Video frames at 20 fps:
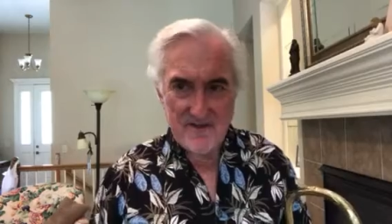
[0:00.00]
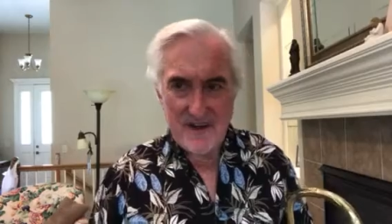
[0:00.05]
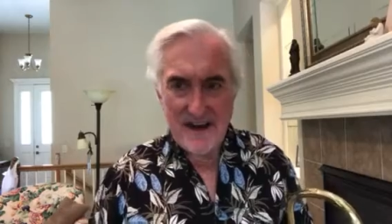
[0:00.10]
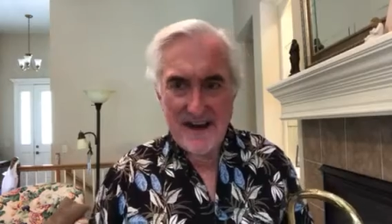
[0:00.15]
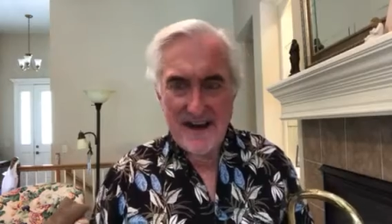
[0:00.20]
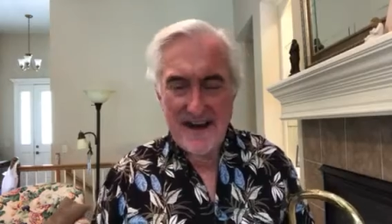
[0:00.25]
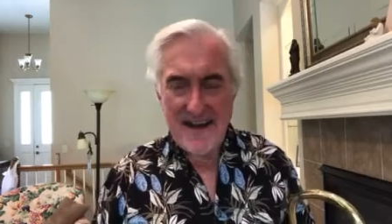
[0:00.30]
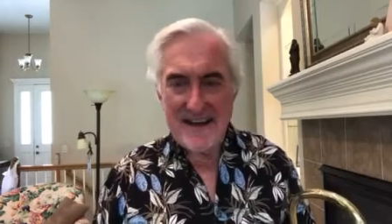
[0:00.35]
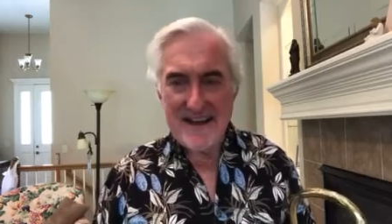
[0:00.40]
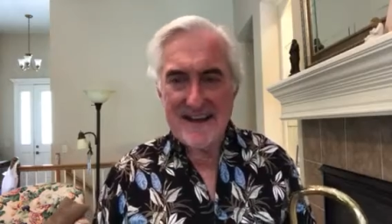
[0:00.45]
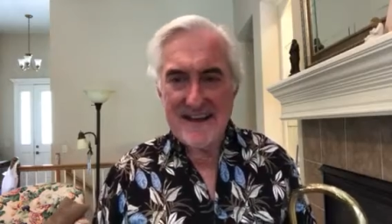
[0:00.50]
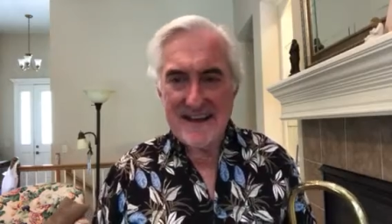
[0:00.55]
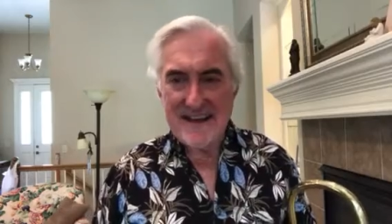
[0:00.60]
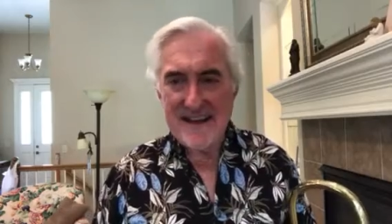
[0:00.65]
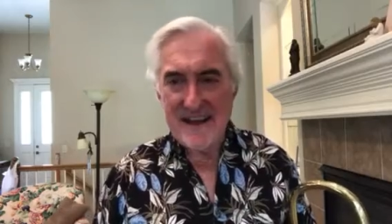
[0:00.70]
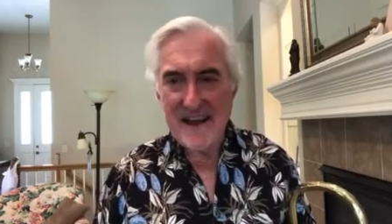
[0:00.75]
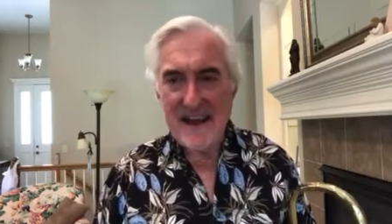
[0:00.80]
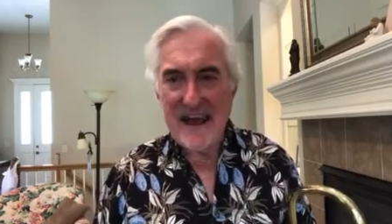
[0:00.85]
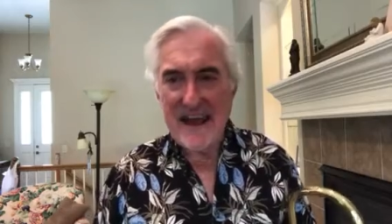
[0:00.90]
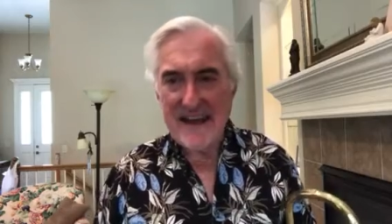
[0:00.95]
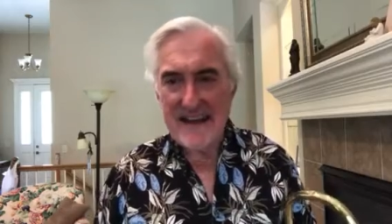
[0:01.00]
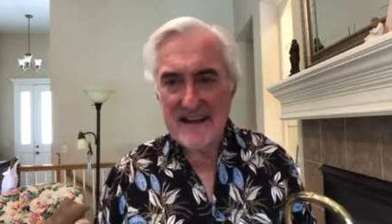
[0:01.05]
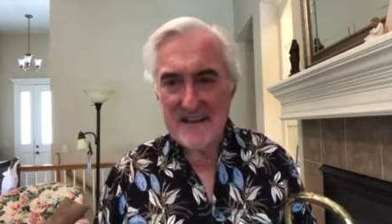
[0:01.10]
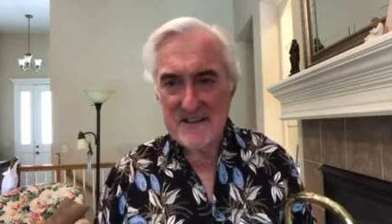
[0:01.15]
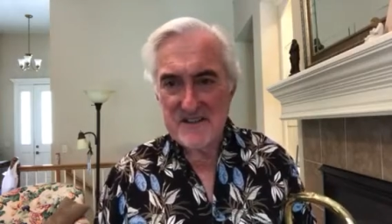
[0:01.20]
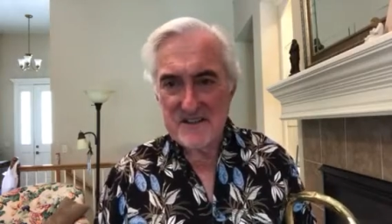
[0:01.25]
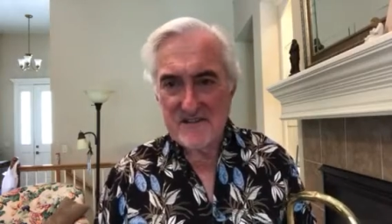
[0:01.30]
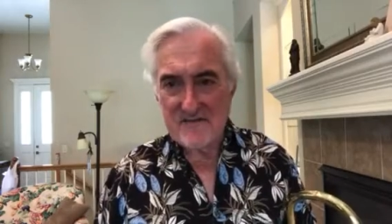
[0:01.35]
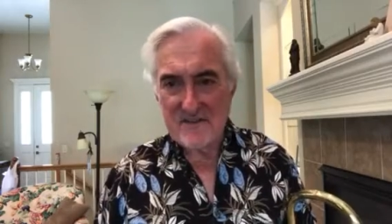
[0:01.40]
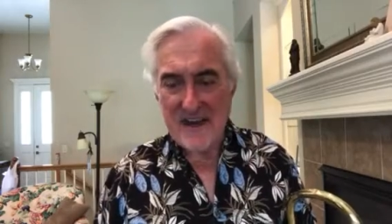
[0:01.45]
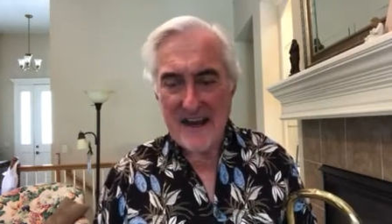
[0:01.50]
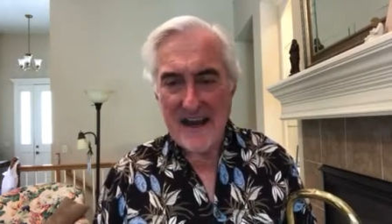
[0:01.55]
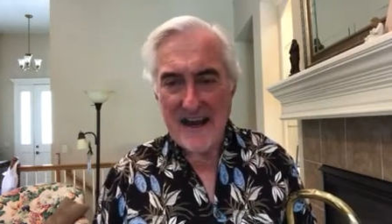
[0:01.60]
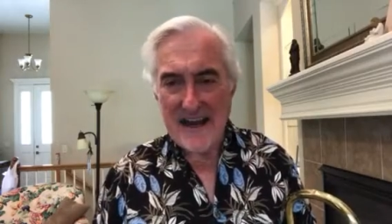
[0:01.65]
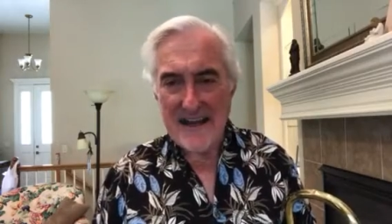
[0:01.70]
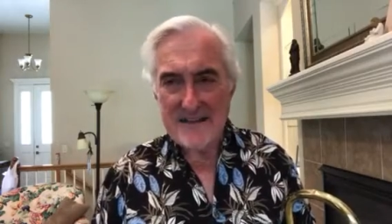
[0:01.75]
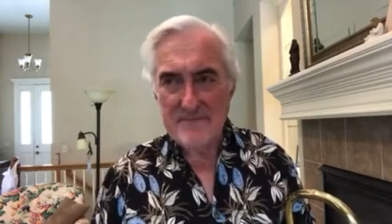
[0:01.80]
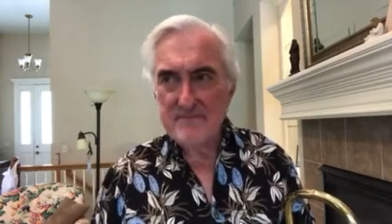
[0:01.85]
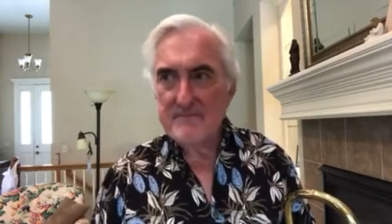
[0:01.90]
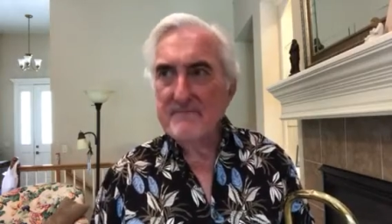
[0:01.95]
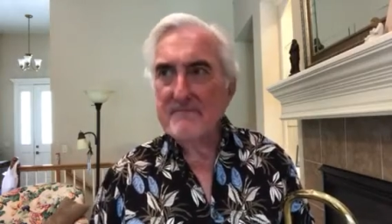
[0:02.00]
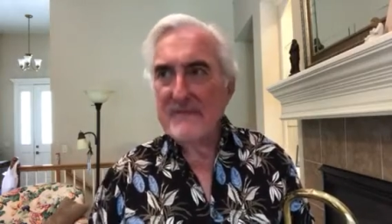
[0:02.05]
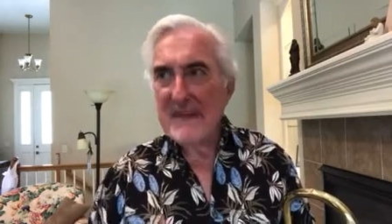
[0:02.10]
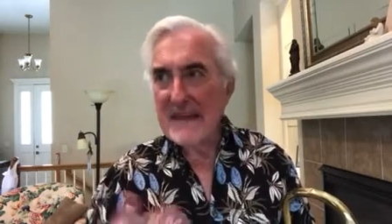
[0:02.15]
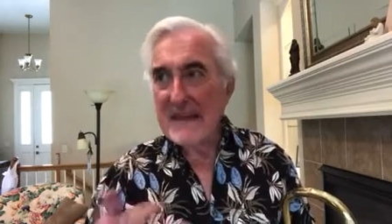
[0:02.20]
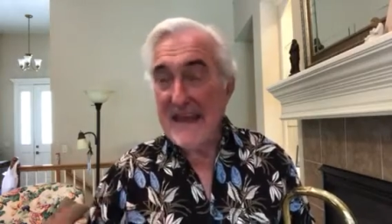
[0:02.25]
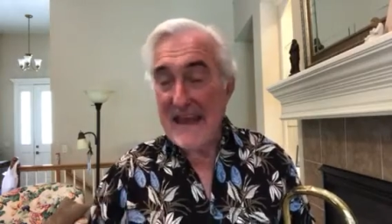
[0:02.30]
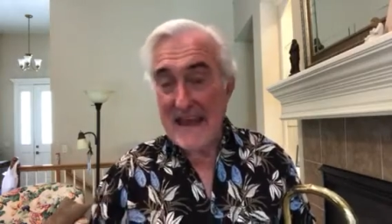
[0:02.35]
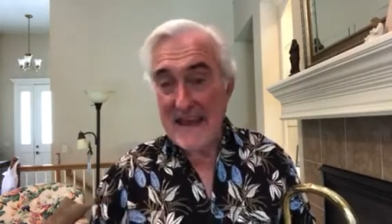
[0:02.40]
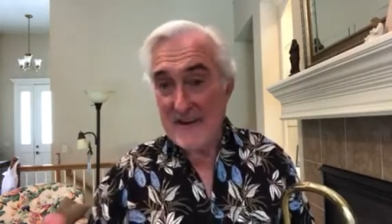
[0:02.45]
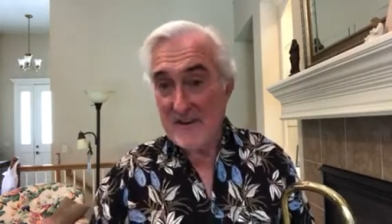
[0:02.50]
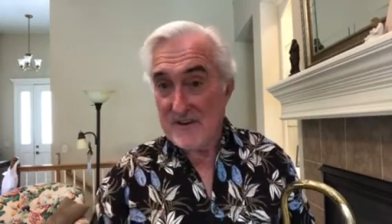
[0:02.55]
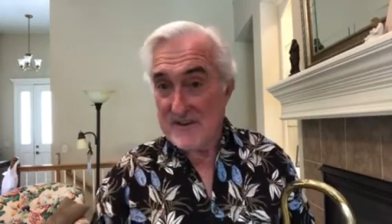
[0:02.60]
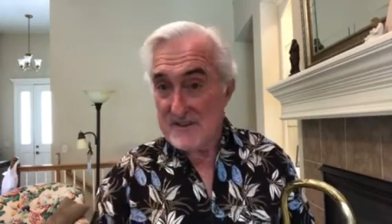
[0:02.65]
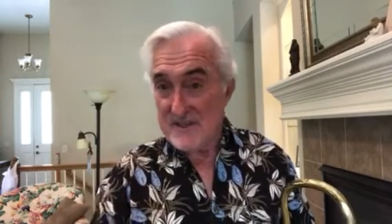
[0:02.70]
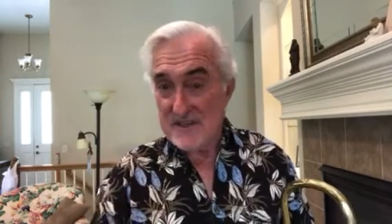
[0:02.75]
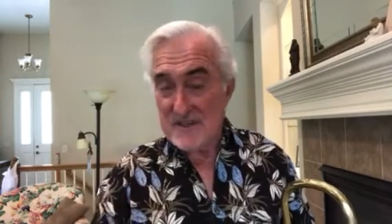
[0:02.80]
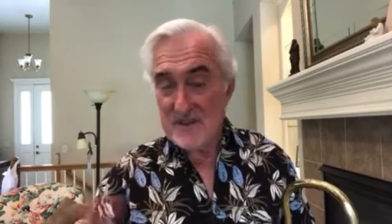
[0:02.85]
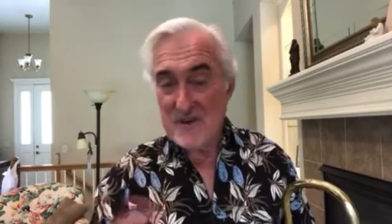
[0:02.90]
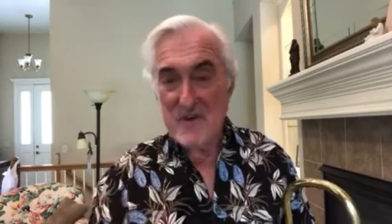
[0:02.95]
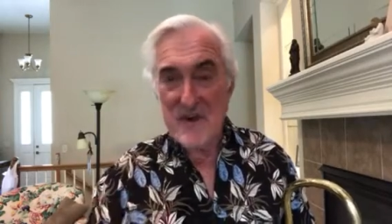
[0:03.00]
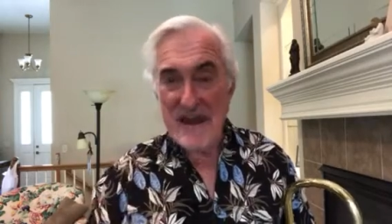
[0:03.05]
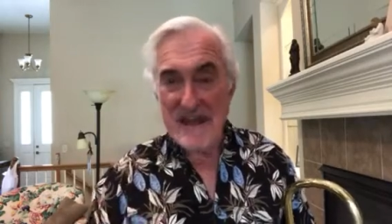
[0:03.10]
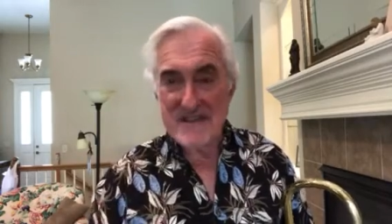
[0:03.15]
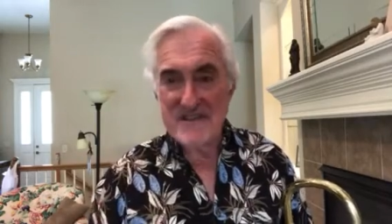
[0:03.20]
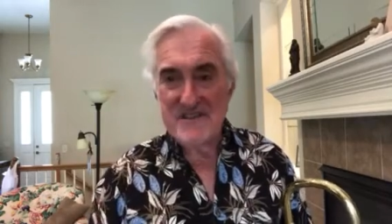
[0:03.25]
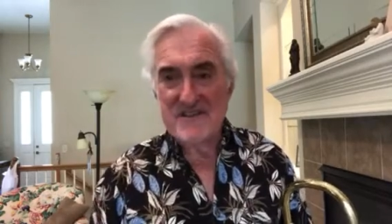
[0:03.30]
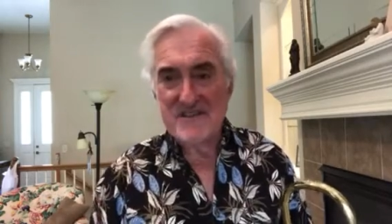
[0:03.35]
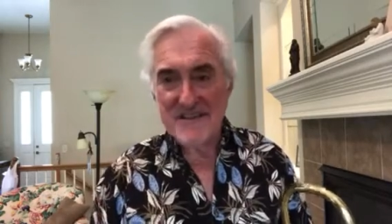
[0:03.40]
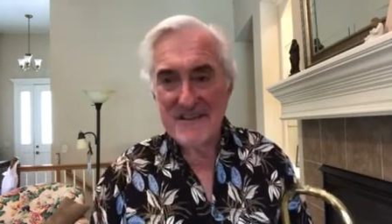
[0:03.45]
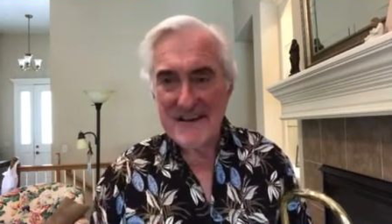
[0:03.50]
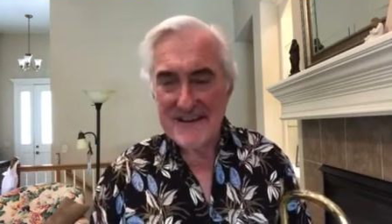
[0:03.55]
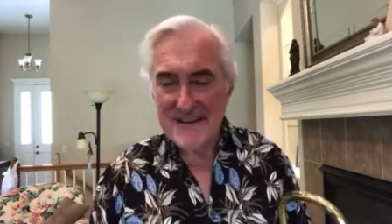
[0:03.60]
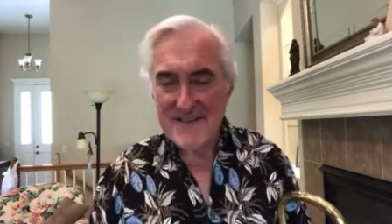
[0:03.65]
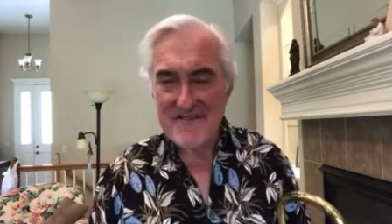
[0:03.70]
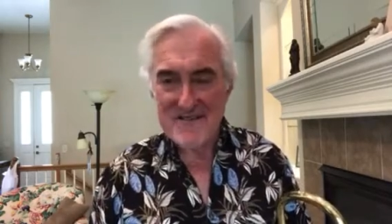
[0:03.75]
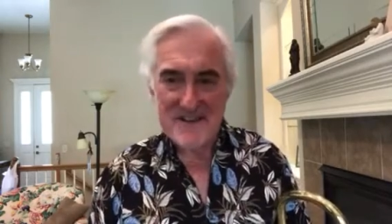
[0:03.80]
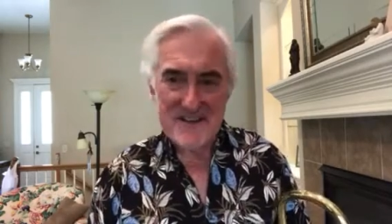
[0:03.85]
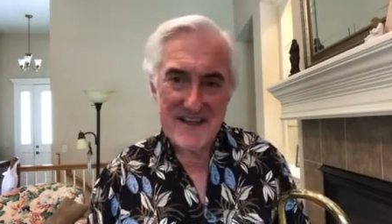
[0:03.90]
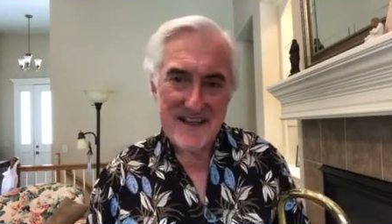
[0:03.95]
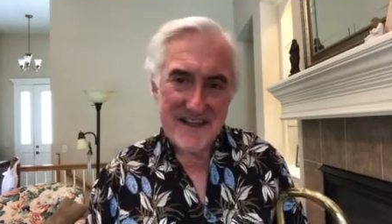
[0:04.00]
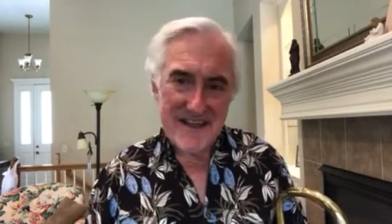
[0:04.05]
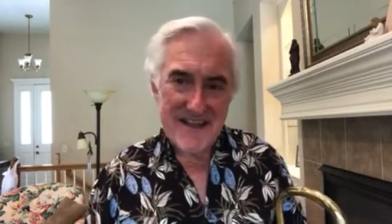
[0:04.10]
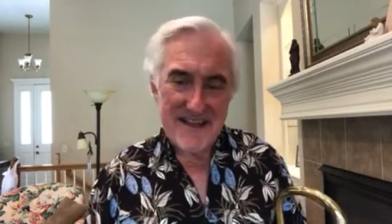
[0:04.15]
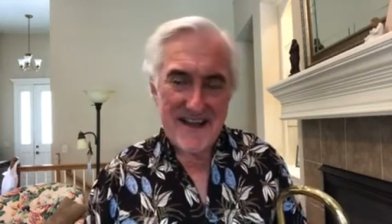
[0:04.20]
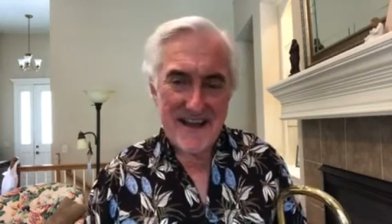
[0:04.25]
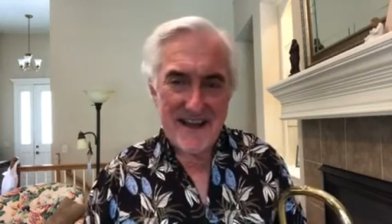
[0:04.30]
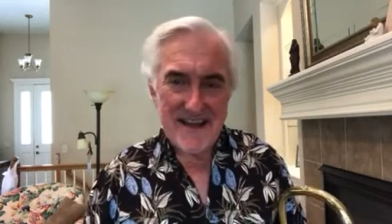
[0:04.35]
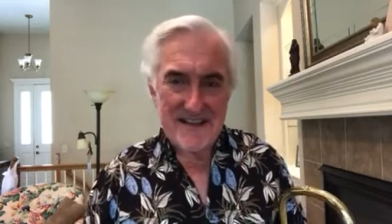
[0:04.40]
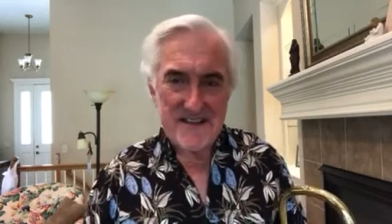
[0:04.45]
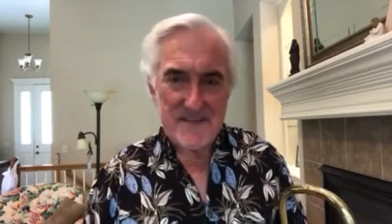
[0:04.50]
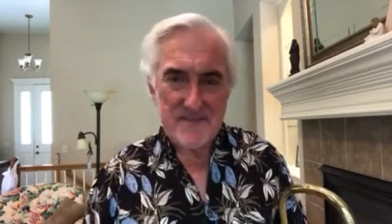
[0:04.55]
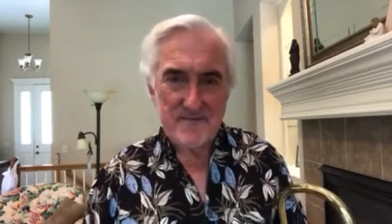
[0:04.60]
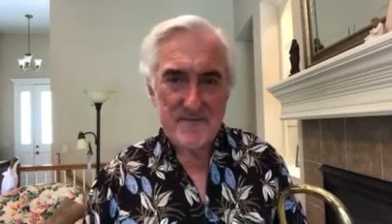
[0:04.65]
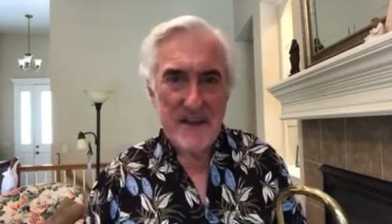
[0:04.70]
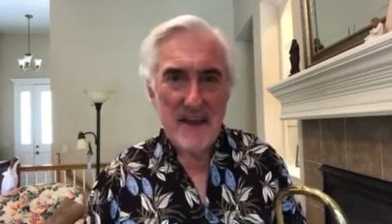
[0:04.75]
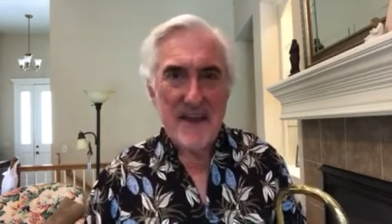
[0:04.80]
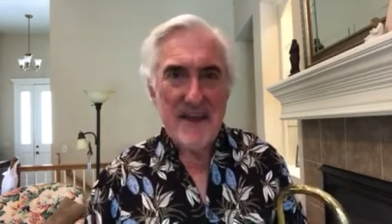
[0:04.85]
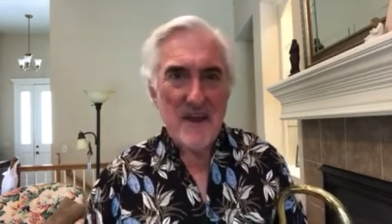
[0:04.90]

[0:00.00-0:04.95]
of God and the likeness of God, and since Christ lives in us,